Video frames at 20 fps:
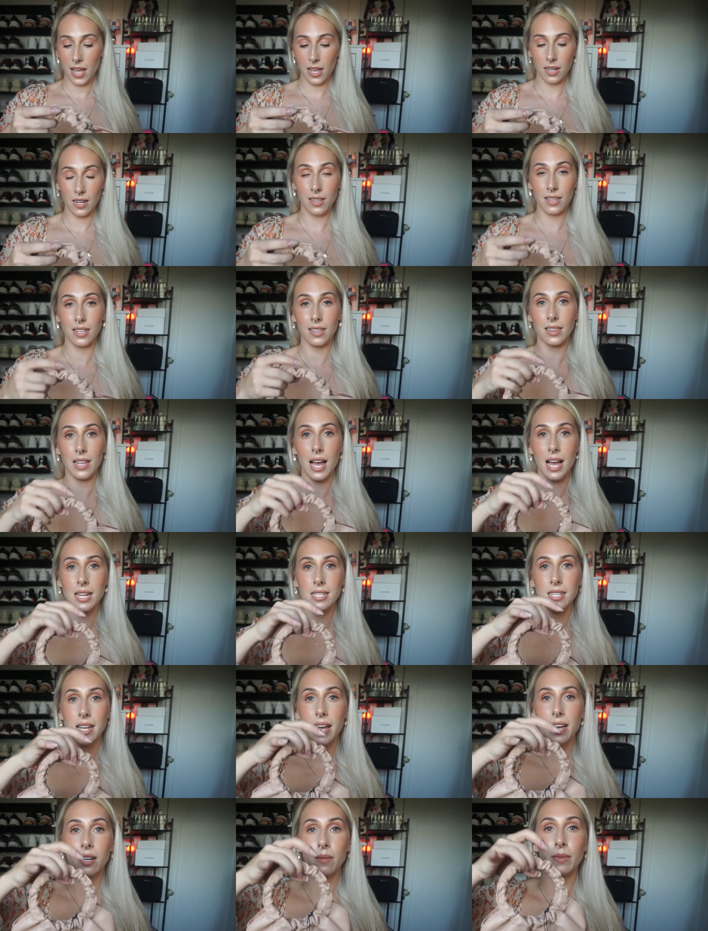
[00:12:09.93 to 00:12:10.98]
And the
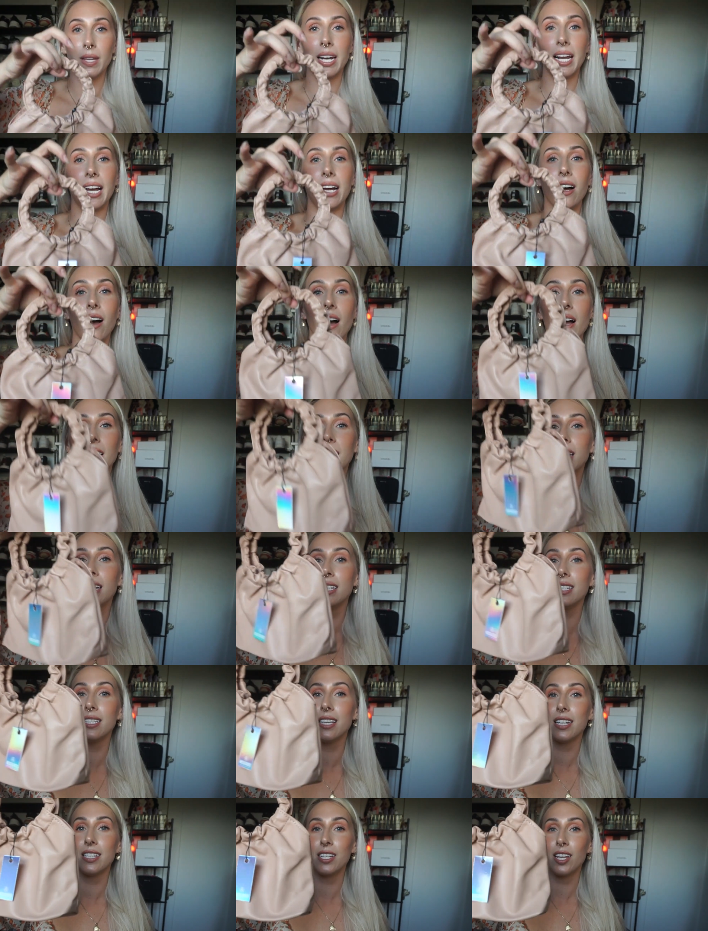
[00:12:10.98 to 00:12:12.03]
last item that I got
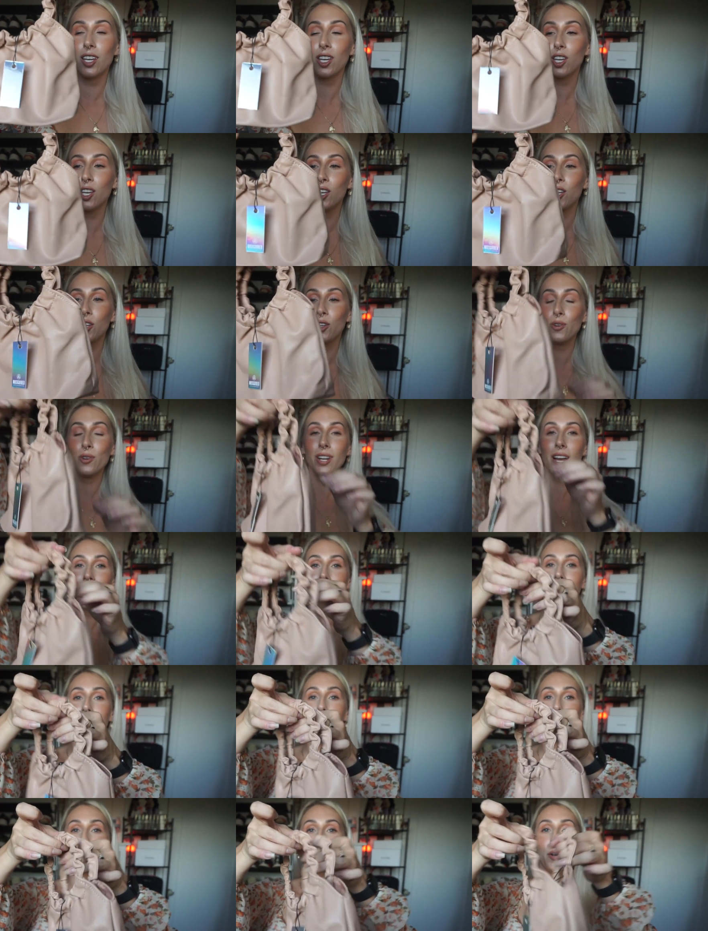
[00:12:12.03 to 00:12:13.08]
is this cute
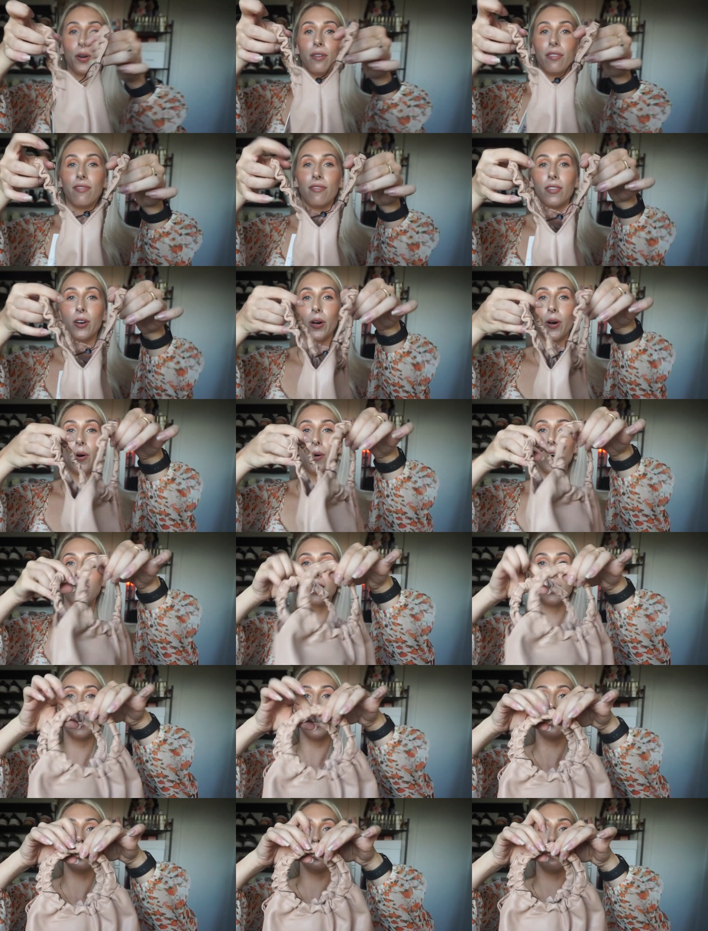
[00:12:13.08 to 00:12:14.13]
little faux
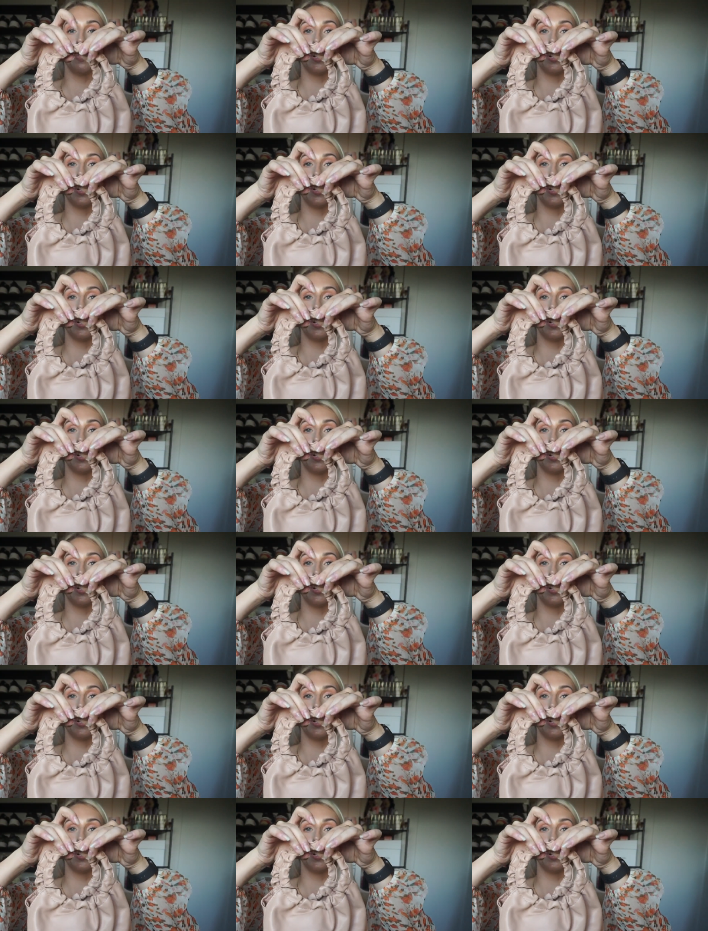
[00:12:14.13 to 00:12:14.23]
leather